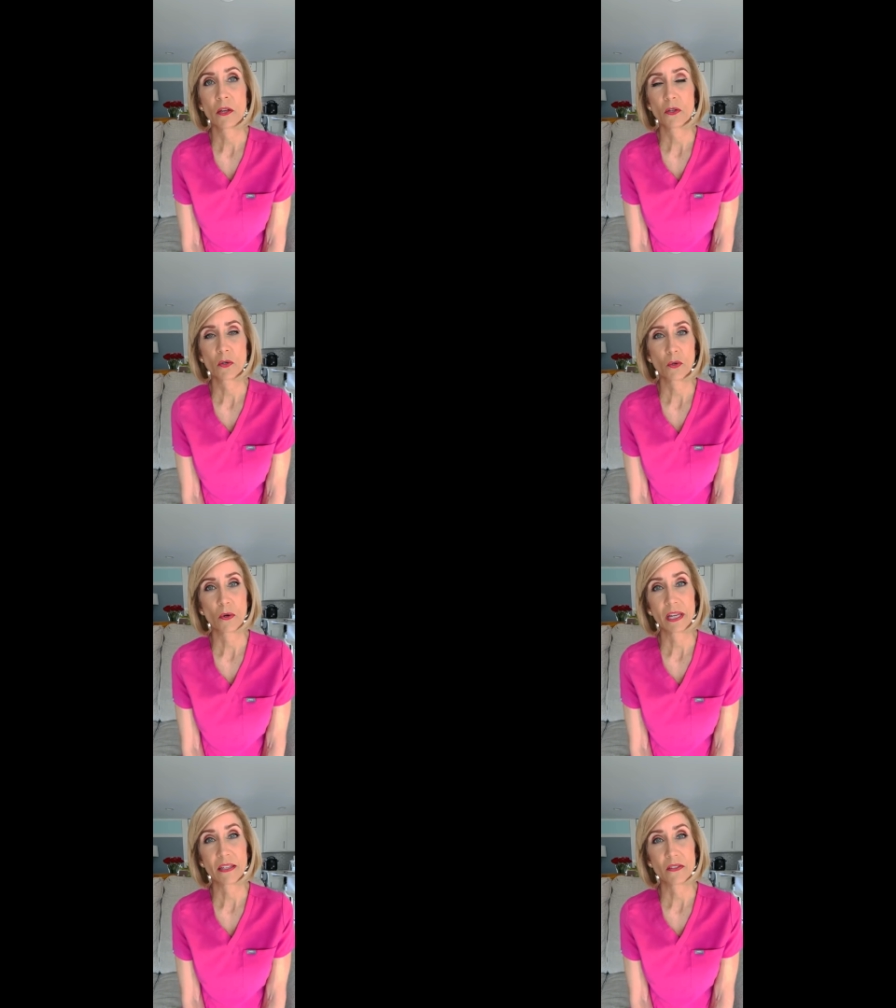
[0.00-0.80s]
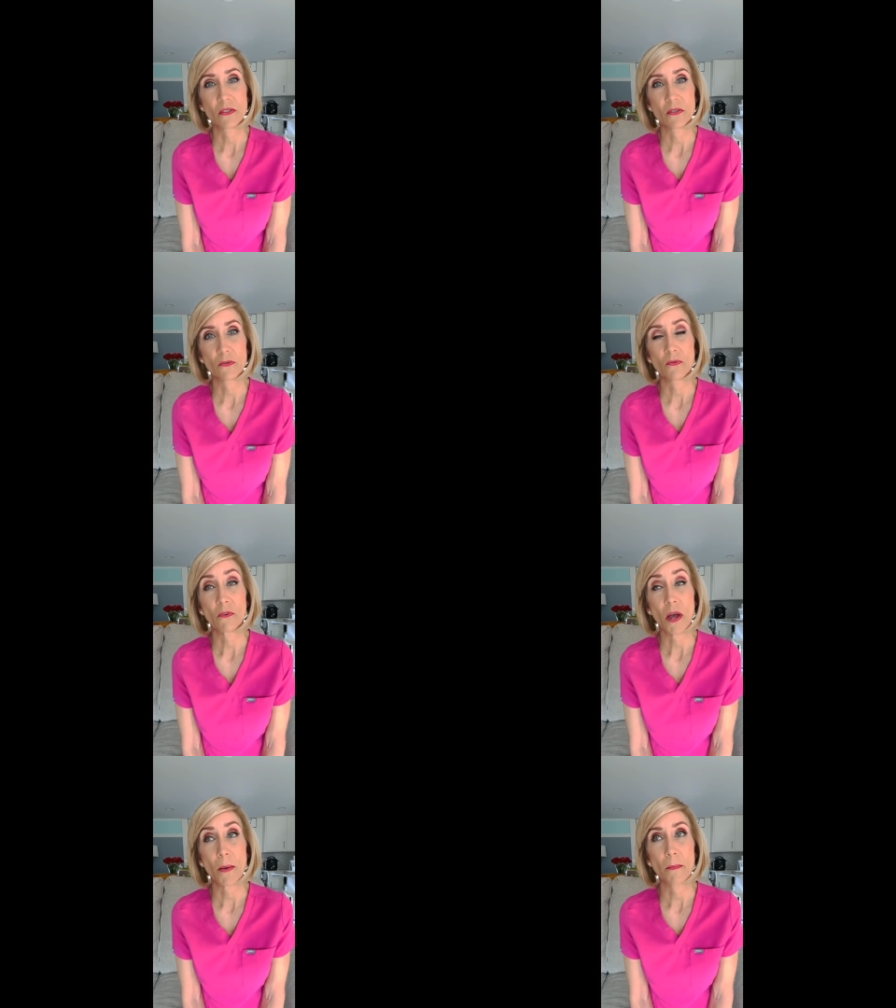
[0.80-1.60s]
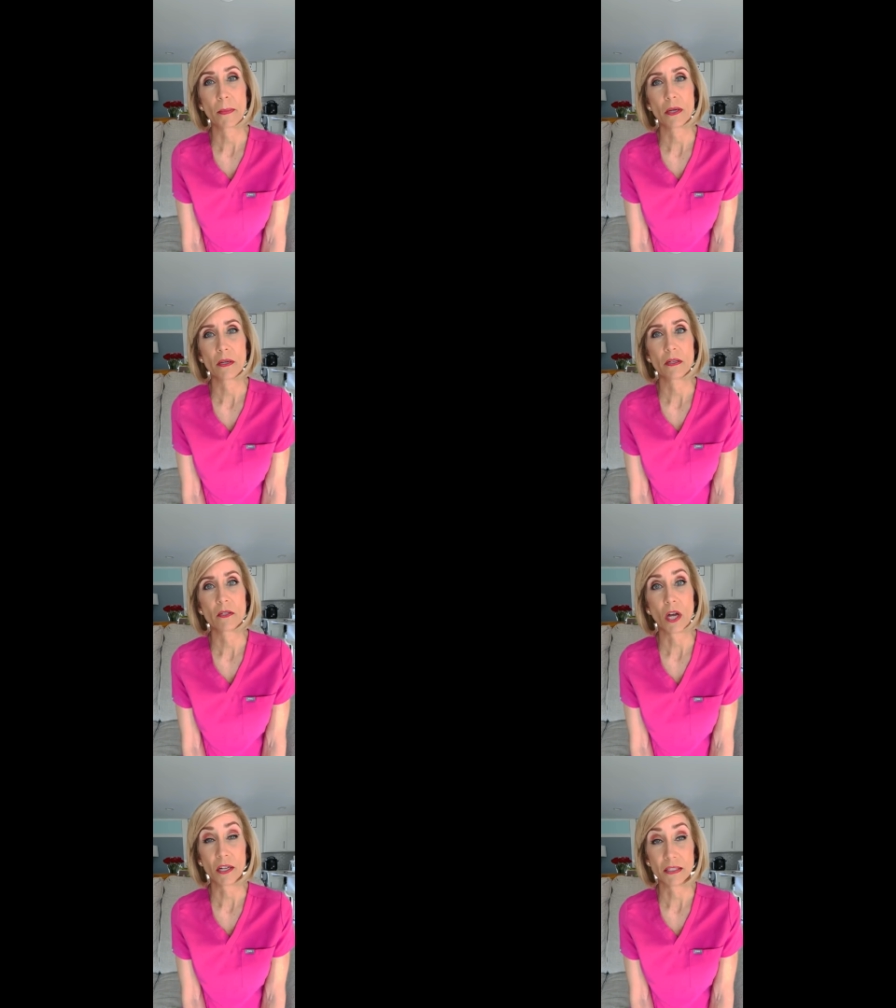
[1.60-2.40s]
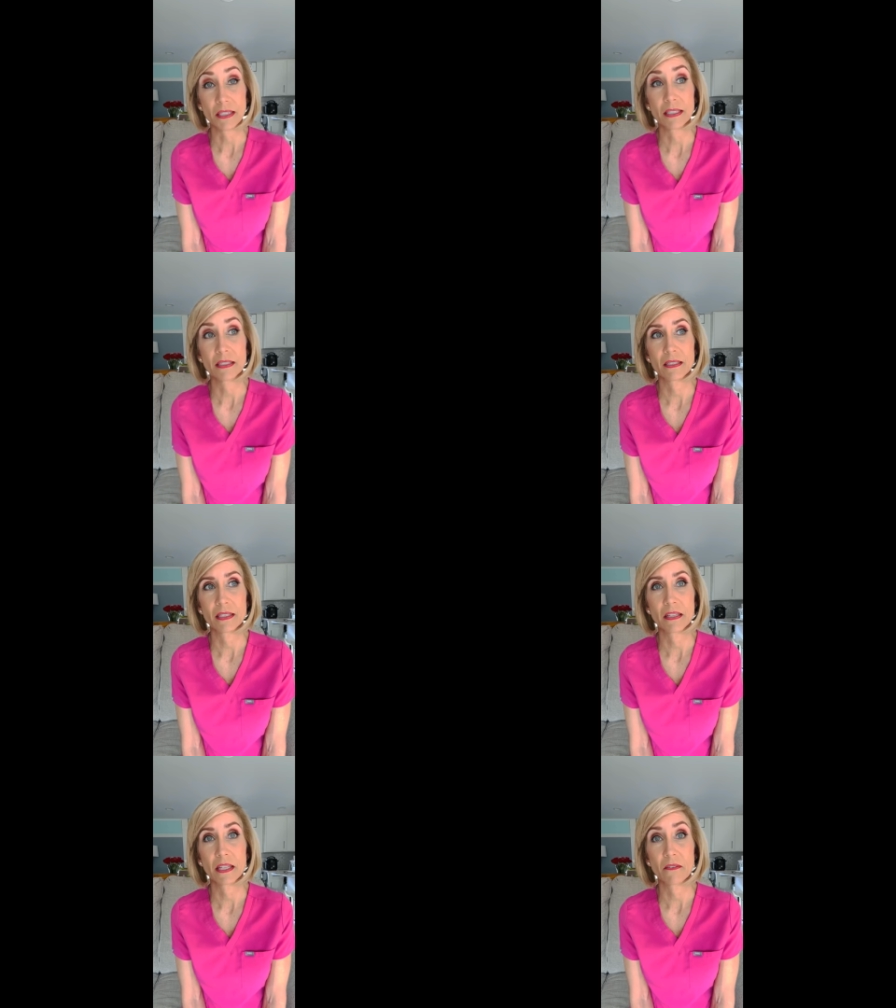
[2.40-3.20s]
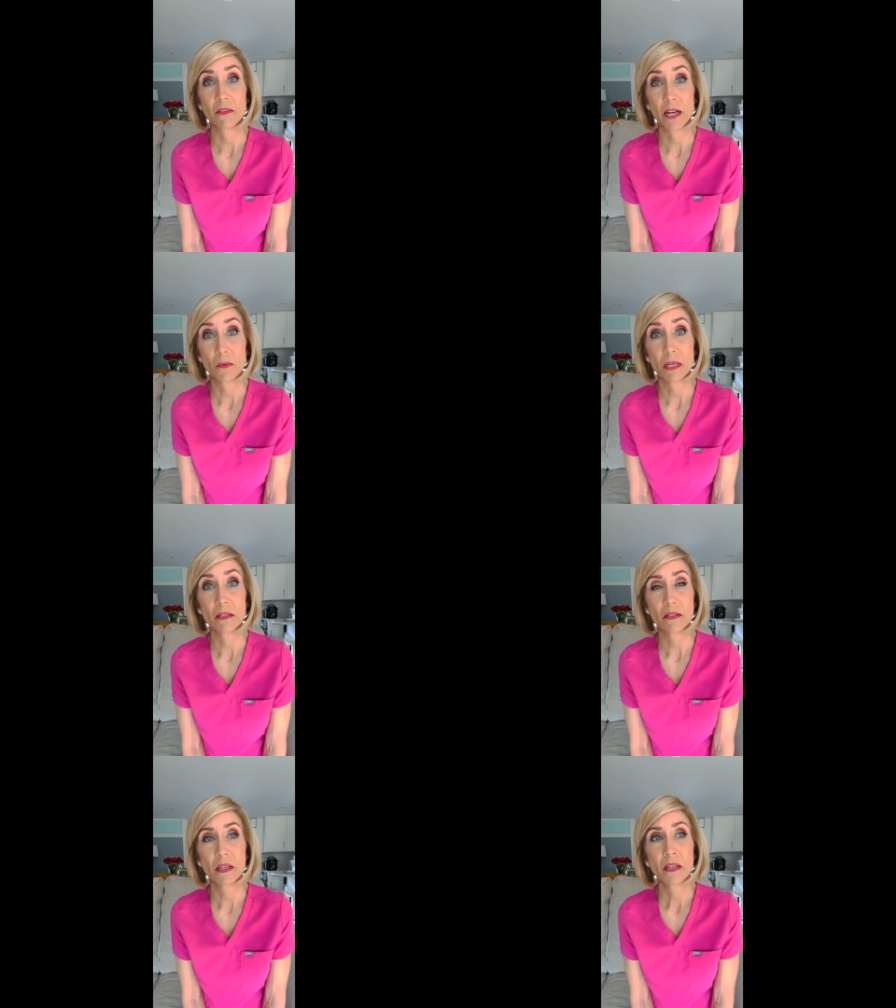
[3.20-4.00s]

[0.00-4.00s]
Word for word: your organs from toxins in the environment